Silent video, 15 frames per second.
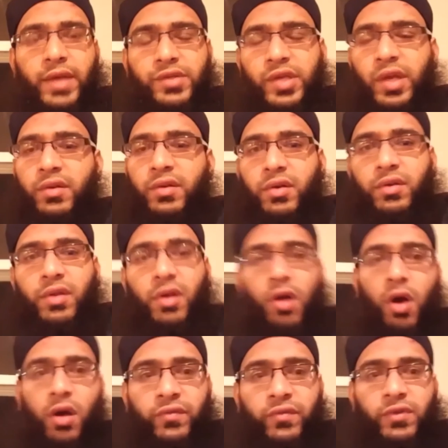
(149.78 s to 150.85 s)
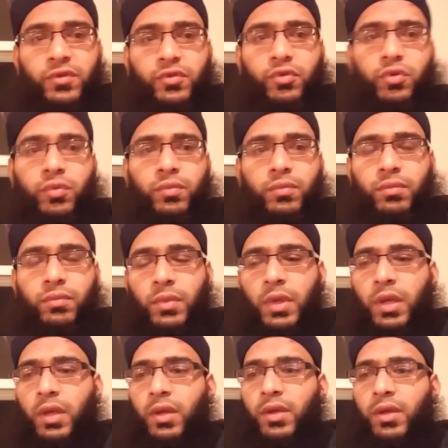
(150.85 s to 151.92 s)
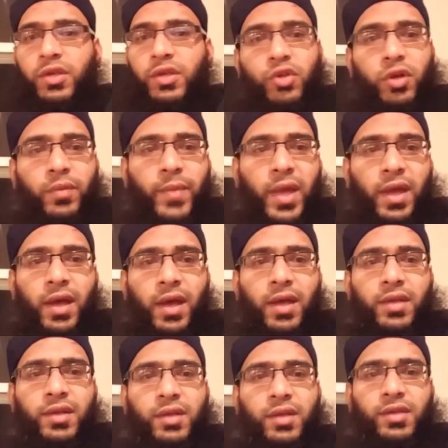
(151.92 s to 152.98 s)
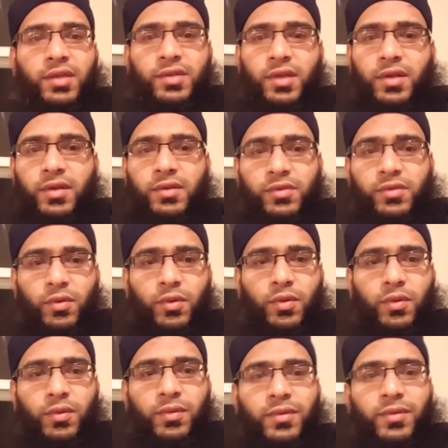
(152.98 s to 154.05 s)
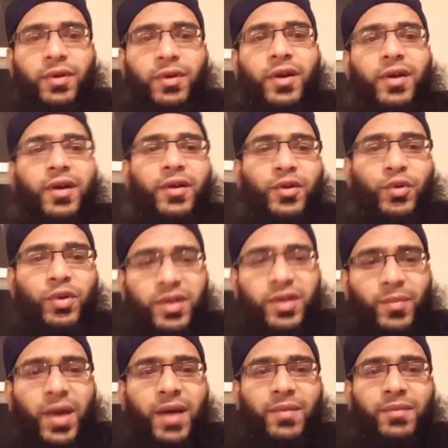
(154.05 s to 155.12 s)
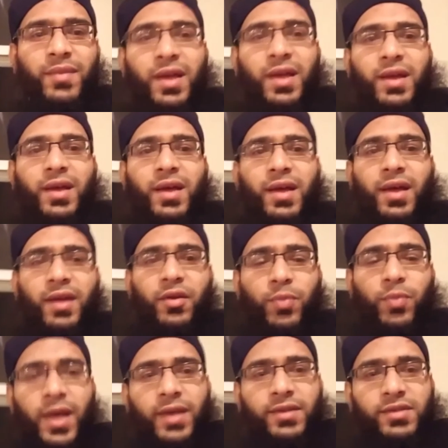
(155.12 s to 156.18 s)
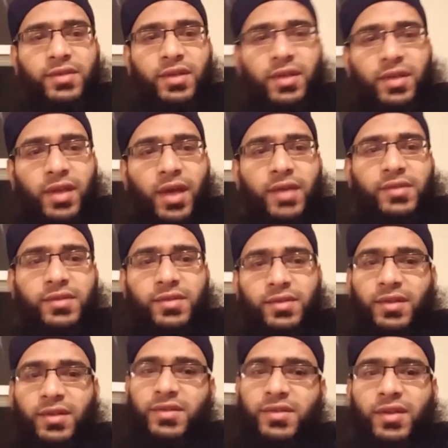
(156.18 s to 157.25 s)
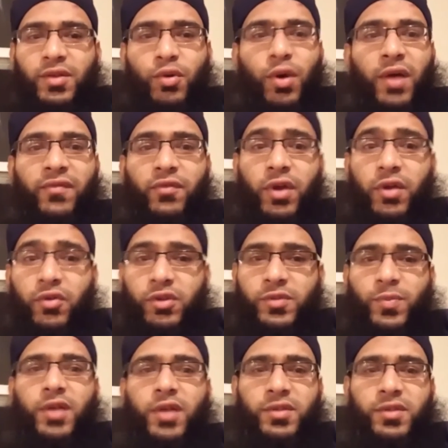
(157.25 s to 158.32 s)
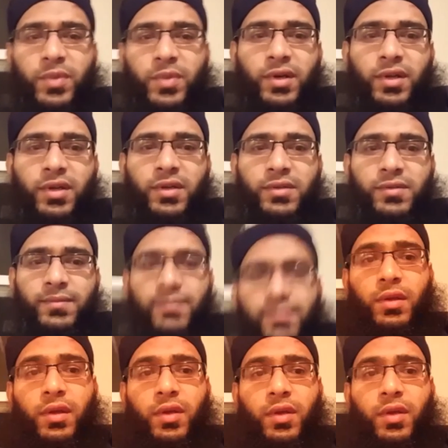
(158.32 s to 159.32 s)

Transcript: As he entered the conference room, he shook my hand and he said, "So, are you an imam?" I replied saying, "Yes." He said, "You have great responsibilities."